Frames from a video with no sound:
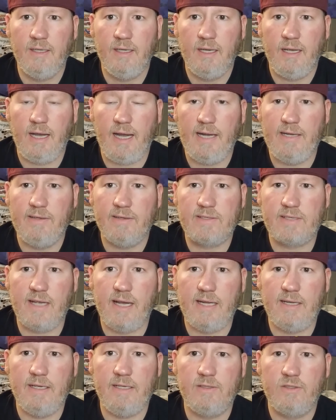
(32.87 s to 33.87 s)
I
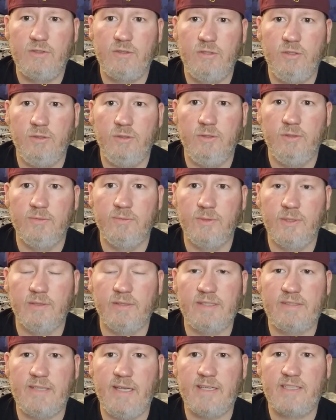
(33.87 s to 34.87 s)
decided to
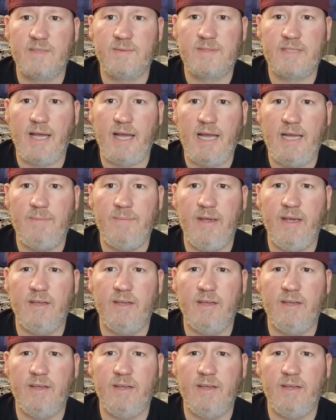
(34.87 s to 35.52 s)
really take some time